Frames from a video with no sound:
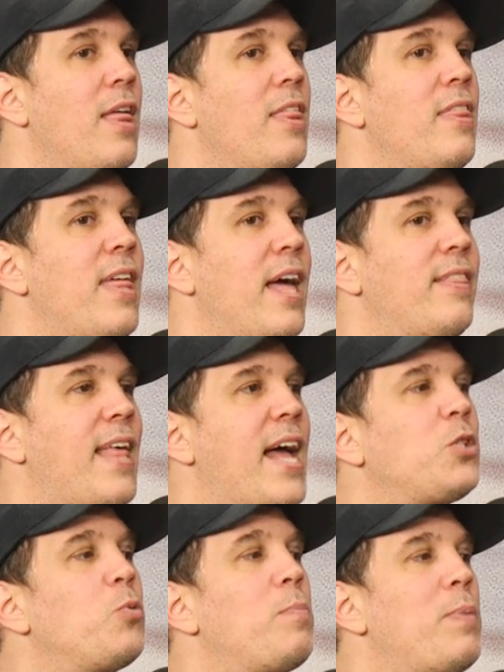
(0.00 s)
that
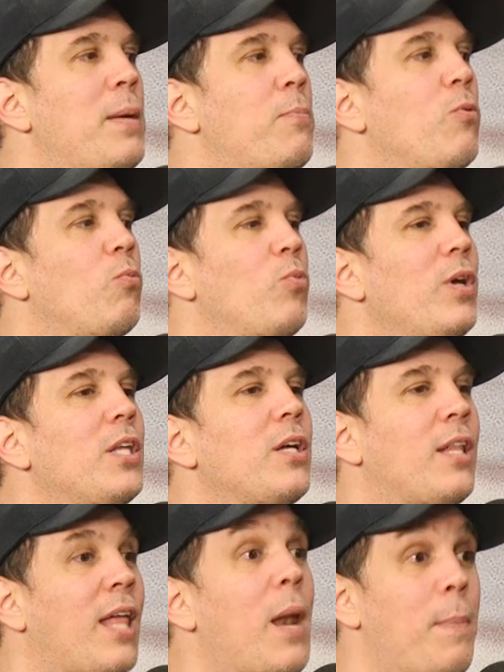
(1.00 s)
that's what people really,
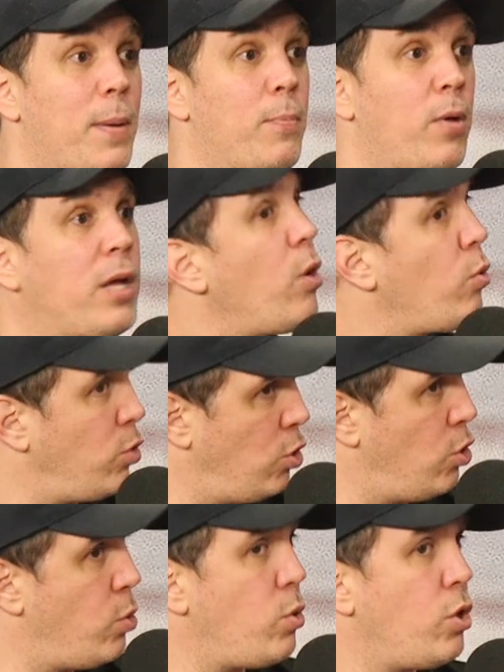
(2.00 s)
a lot of people, I know
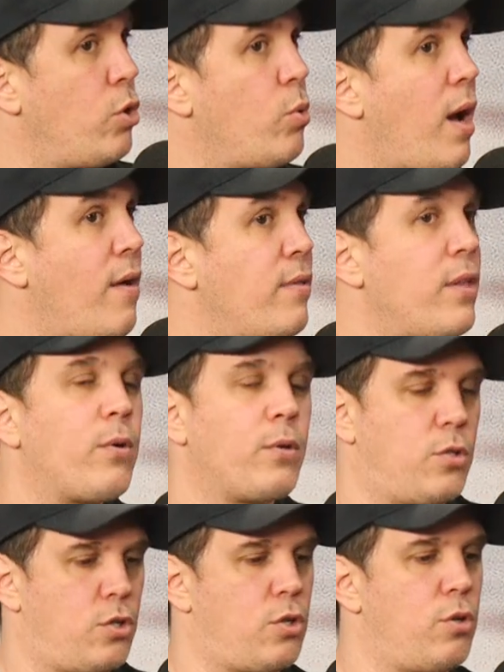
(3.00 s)
you have, there are
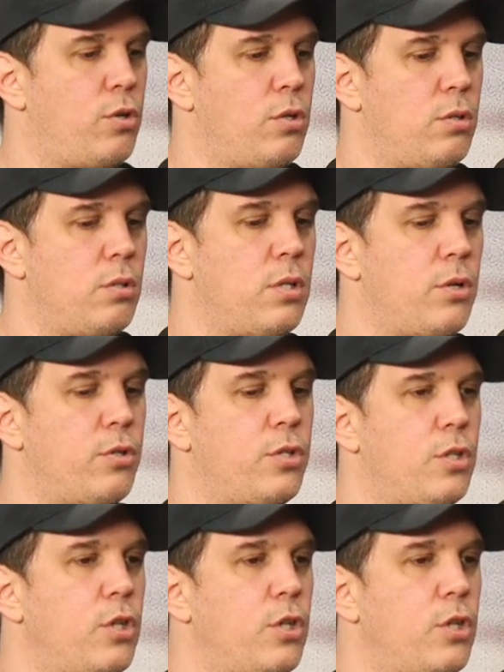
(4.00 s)
certain,